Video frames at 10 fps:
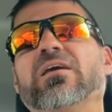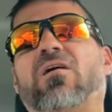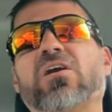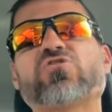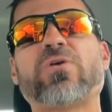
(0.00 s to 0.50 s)

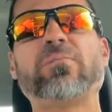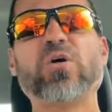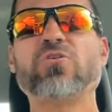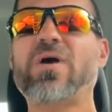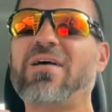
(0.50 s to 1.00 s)
on a
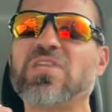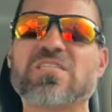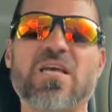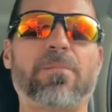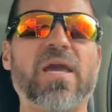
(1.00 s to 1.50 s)
treadmill you have the
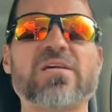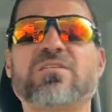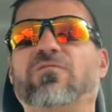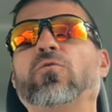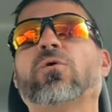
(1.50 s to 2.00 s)
set
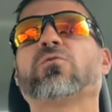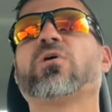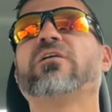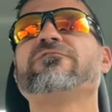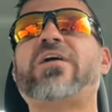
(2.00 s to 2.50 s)
pace if you want to
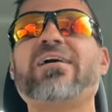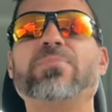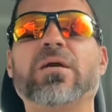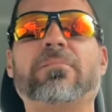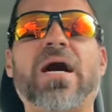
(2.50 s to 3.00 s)
run five
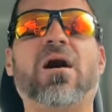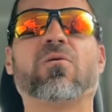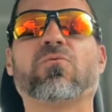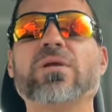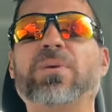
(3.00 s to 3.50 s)
minute mile
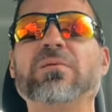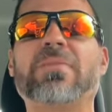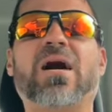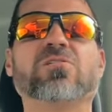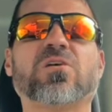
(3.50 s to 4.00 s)
repeat
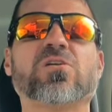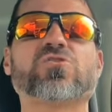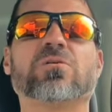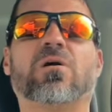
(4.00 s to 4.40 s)
miles on the